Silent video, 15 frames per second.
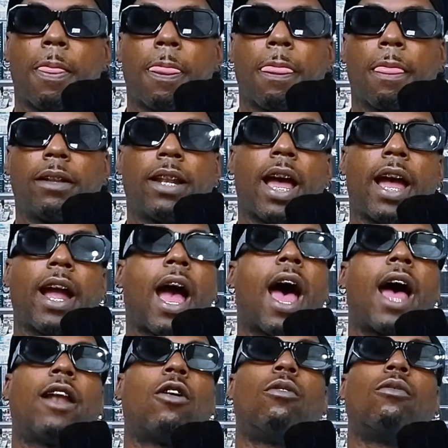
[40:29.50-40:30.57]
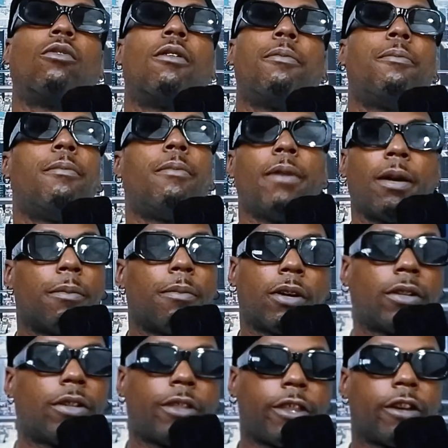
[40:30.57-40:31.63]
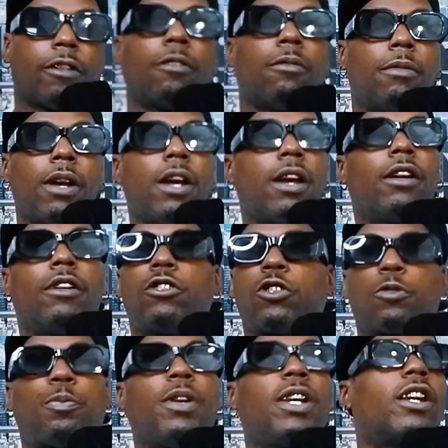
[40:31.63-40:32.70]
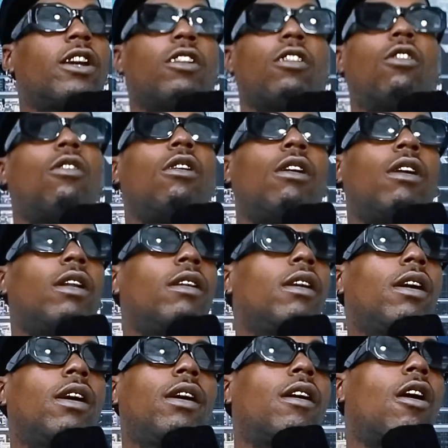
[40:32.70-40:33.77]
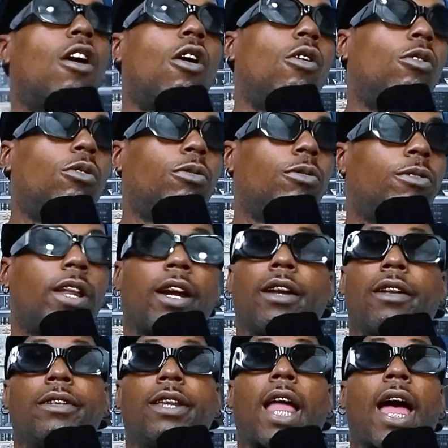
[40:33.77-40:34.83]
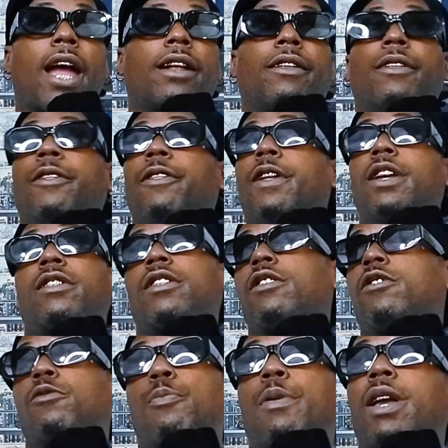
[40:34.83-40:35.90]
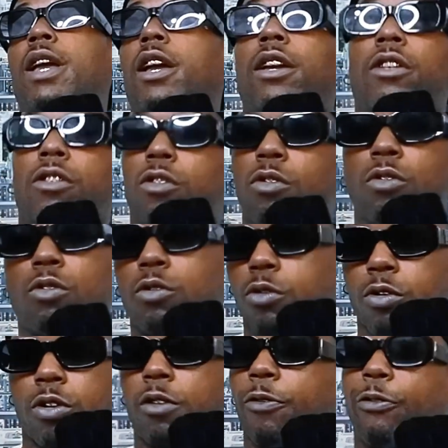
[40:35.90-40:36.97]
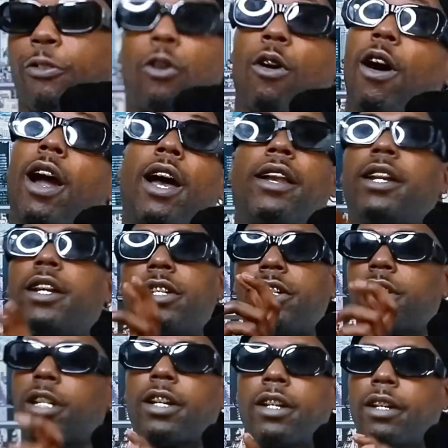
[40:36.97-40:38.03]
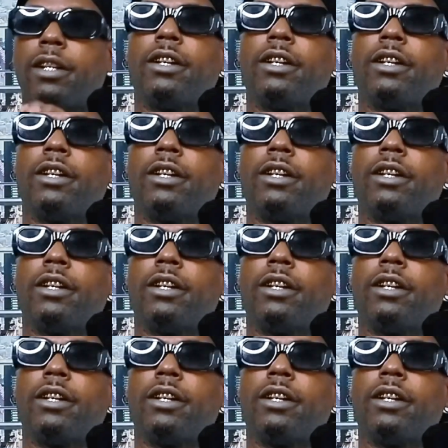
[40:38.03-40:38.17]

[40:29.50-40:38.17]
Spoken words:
Like I don't remember them speaking on oh they like this is being used for an agenda.